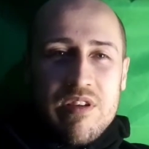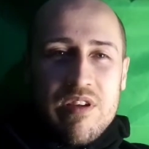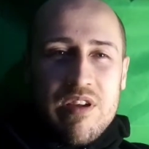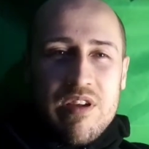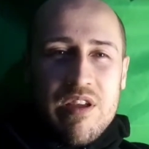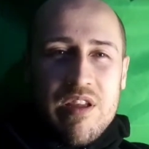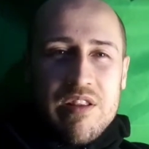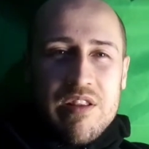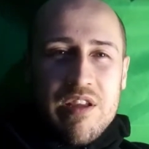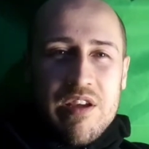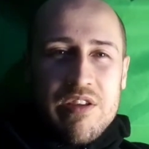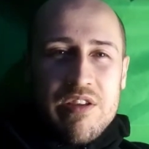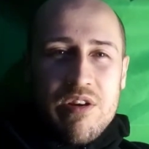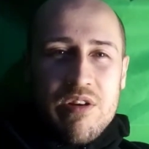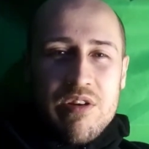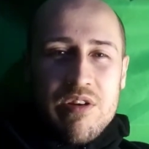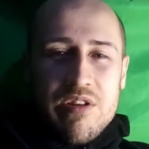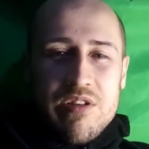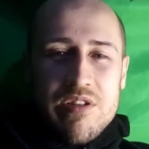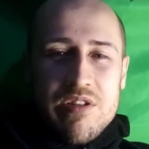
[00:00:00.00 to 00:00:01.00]
I ate that
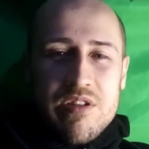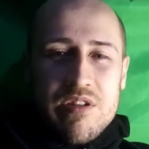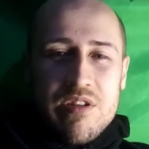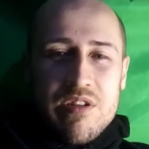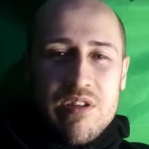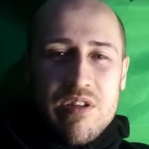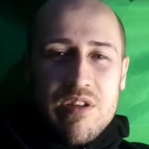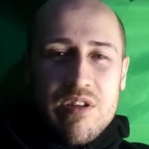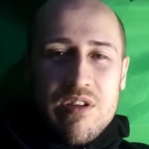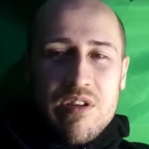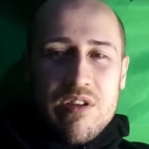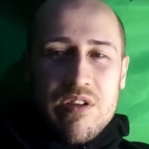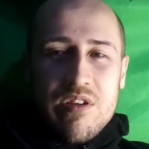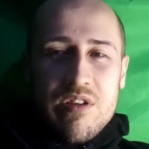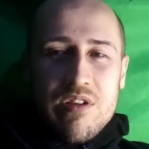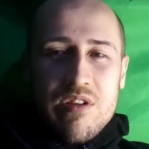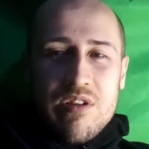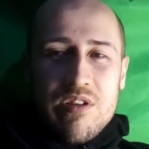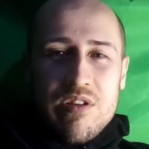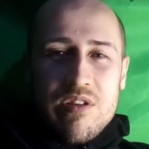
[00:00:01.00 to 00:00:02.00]
yogurt.
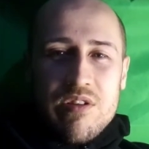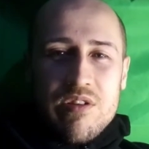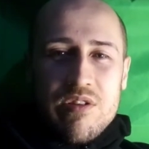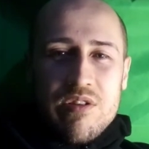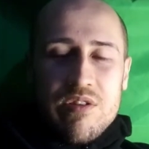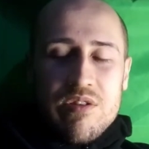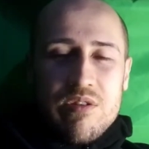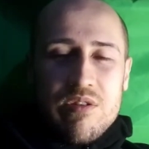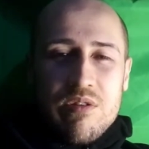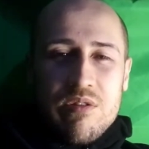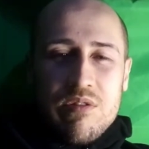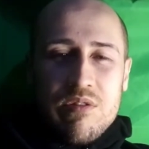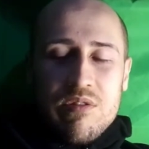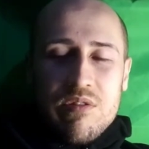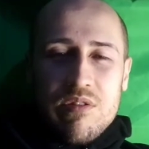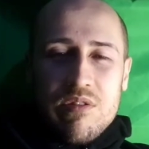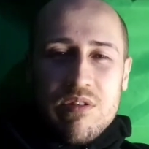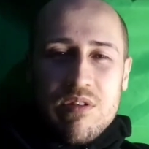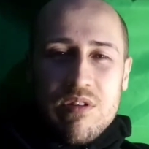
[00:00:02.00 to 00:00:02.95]
So,